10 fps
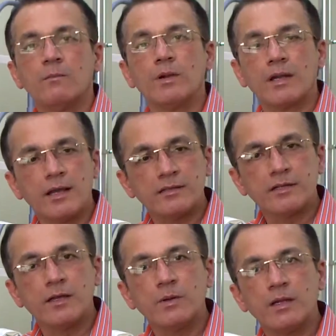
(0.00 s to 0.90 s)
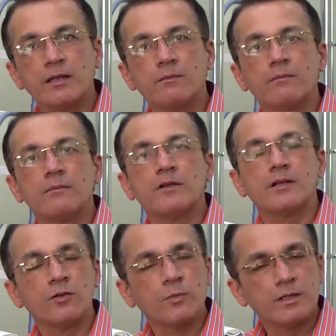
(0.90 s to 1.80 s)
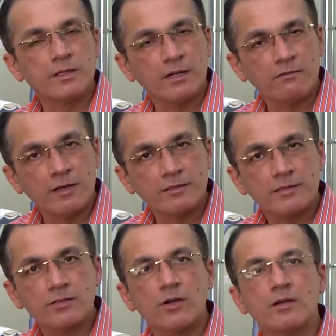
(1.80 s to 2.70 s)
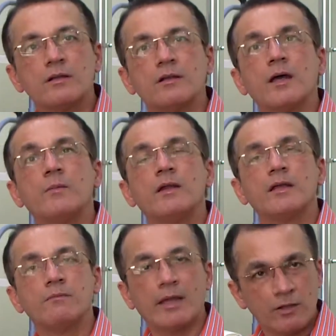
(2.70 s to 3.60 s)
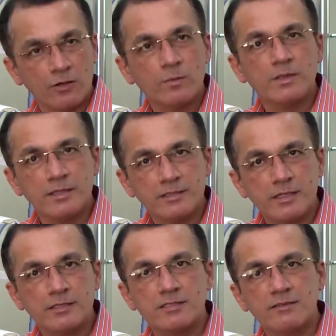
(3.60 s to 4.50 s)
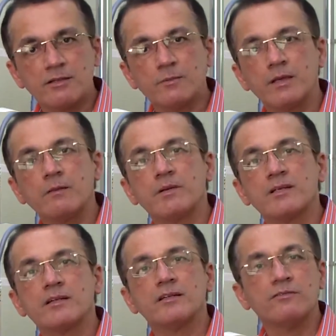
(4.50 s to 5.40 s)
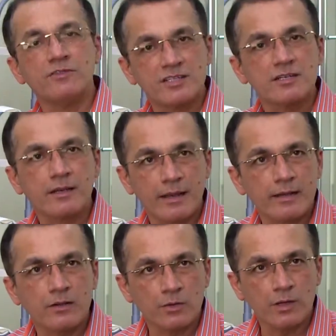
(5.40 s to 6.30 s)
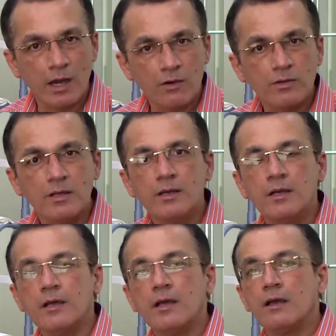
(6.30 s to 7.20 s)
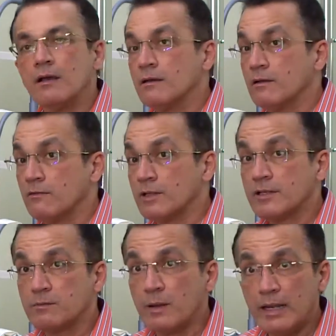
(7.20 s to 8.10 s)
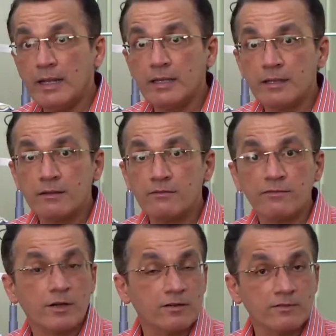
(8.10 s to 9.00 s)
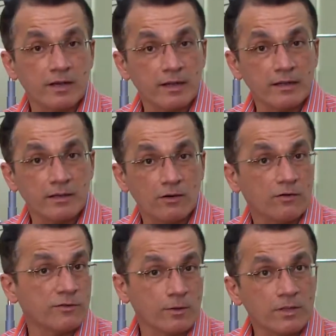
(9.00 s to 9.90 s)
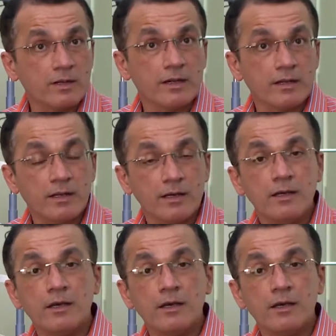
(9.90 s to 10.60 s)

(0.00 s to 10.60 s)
But as diabetic retinopathy advances or diabetic maculopathy starts developing, patient's vision can go down. When there is bleeding in front of the retina or from the retina,